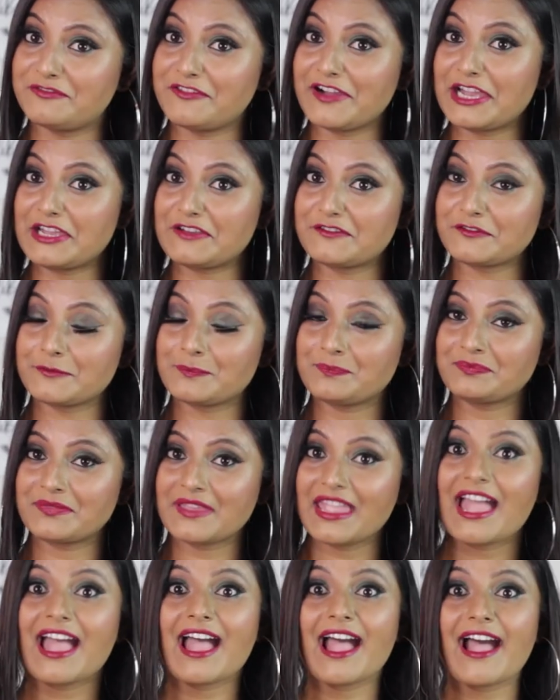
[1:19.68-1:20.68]
5.
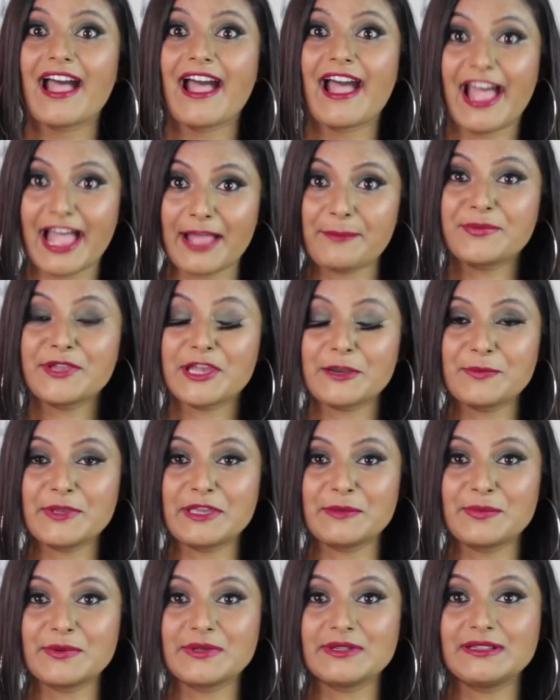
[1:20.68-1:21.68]
Happier
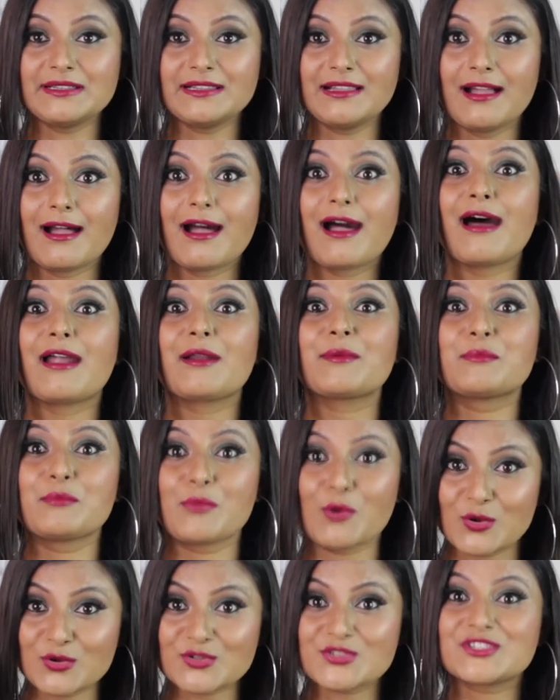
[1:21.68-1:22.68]
people are
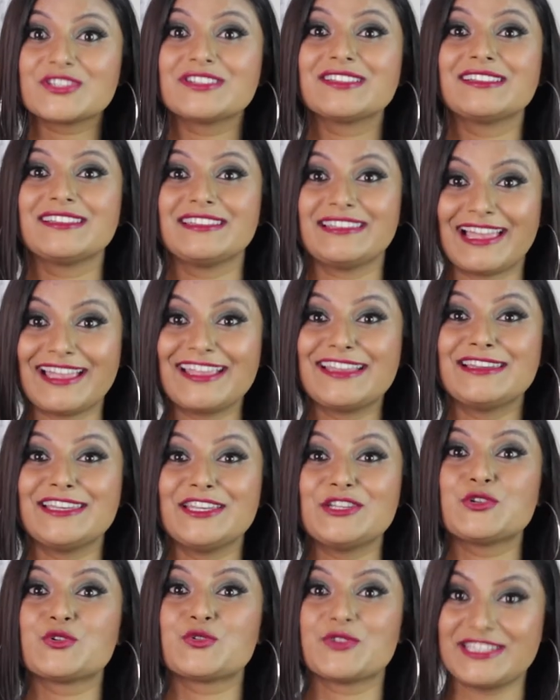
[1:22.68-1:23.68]
most
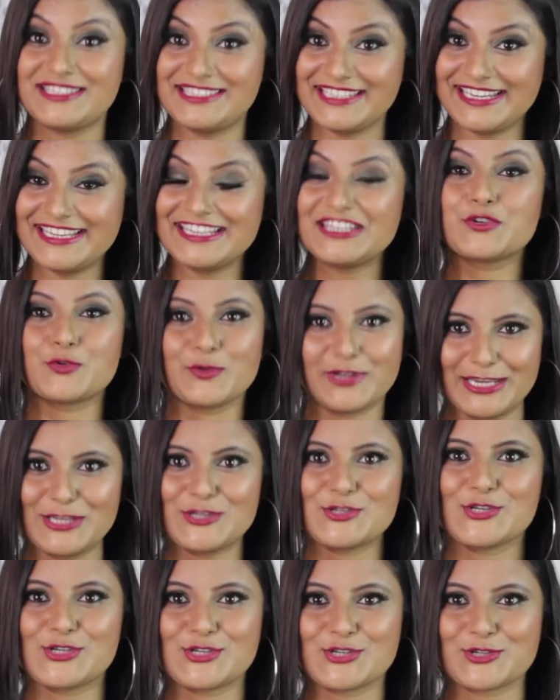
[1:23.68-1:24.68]
likely to retain
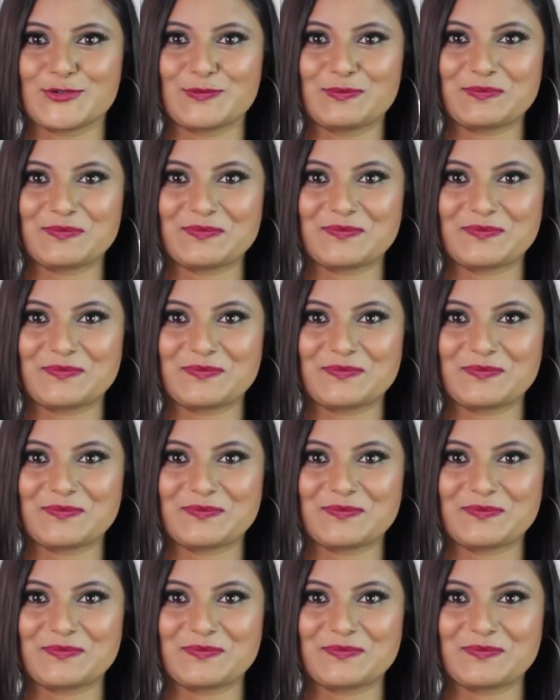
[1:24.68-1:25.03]
relationship.